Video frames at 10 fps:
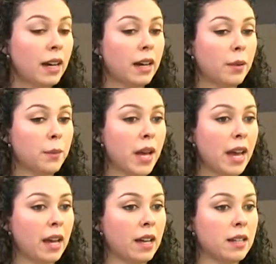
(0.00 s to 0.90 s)
Um,
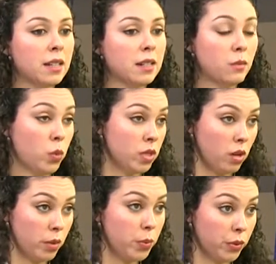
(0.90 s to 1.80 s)
and was
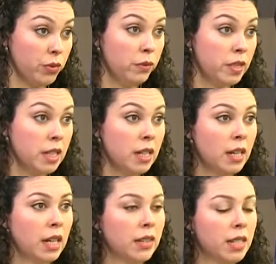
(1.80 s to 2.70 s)
not approved.
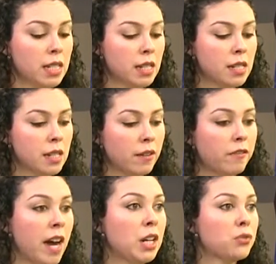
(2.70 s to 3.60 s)
And this is a
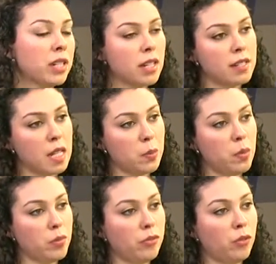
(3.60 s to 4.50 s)
final risk
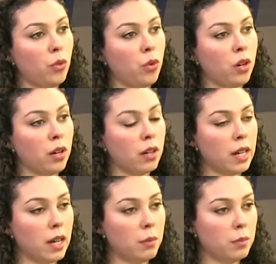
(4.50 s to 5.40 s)
assessment before
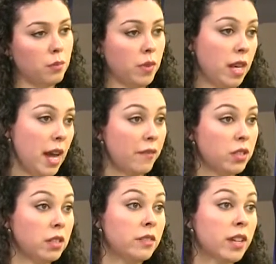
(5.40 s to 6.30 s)
um, they have
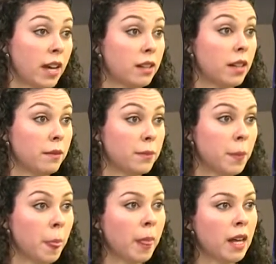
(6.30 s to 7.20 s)
to leave Canada.
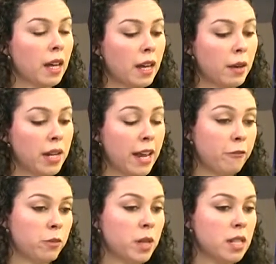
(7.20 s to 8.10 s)
Okay. Uh, and
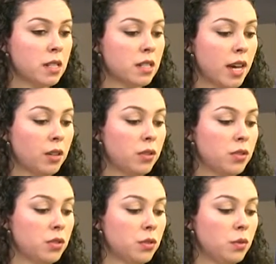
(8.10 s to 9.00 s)
everybody's entitled
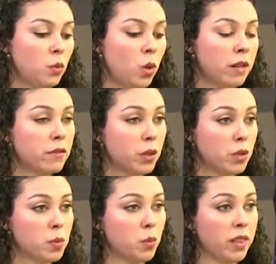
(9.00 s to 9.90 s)
to one of
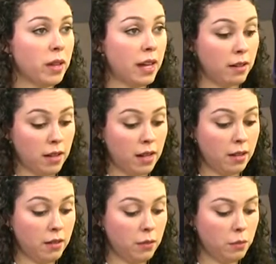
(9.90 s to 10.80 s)
those with and,
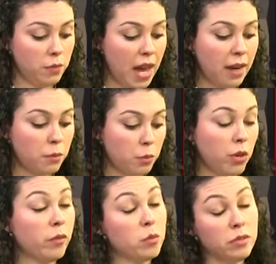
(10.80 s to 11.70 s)
and that
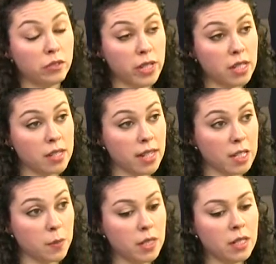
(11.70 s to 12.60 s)
pre-removal risk
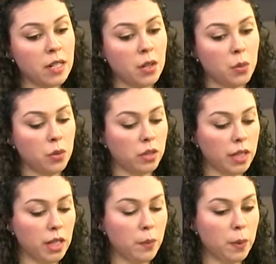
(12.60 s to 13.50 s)
assessment will
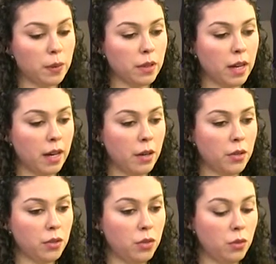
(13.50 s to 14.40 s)
keep uh,
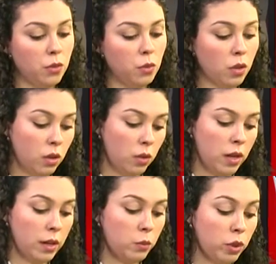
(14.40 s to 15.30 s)
you
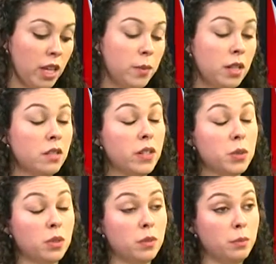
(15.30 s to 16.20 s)
or will keep an
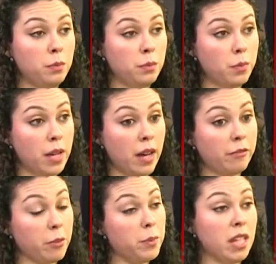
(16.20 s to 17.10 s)
individual uh,
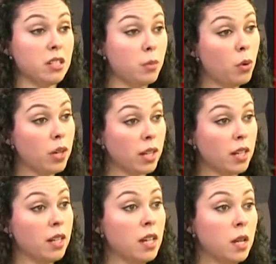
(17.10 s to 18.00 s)
from being
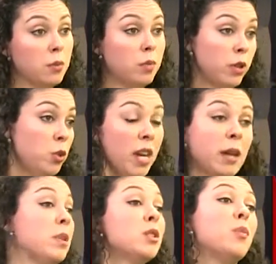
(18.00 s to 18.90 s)
deported. Okay. But you
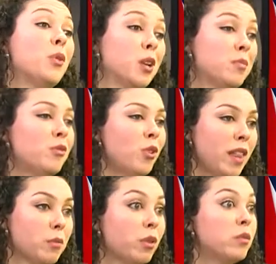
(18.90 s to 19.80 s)
can't be deported before
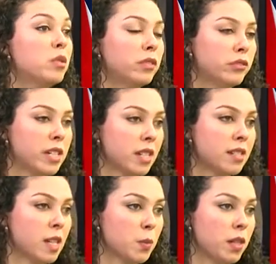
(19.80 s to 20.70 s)
that pre-removal risk
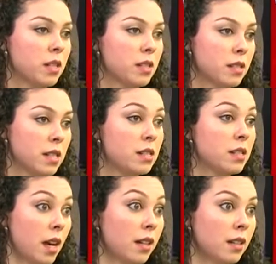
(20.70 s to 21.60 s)
assessment is, it's
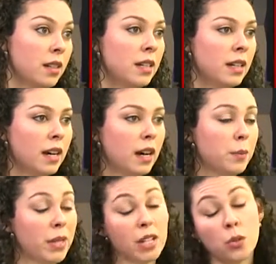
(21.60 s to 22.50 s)
done. Okay.
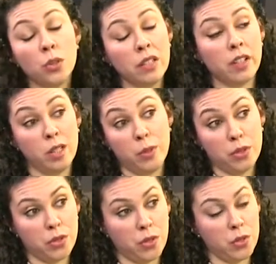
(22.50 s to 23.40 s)
Um, but that's only available
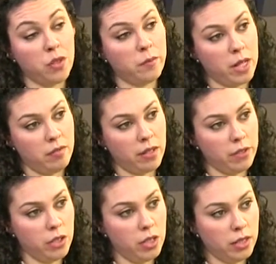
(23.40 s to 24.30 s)
to those who have made a
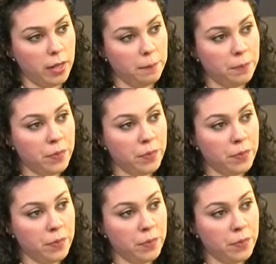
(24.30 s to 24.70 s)
refugee claim.